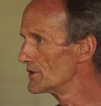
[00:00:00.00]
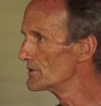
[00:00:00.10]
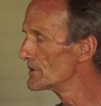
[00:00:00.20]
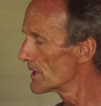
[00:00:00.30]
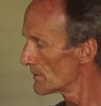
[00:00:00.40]

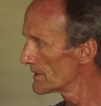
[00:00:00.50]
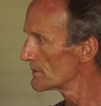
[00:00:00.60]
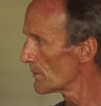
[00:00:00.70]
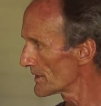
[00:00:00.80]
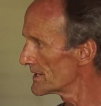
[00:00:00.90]
you know
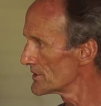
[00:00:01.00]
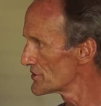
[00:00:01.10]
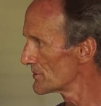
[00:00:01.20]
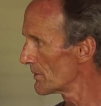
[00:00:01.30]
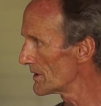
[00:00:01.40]
what it
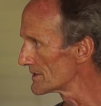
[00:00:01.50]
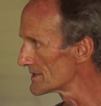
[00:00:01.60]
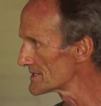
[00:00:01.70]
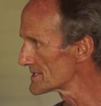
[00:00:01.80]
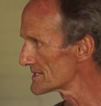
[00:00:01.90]
is you
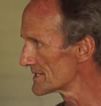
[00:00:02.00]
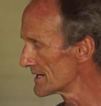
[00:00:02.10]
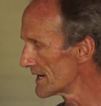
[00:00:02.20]
want,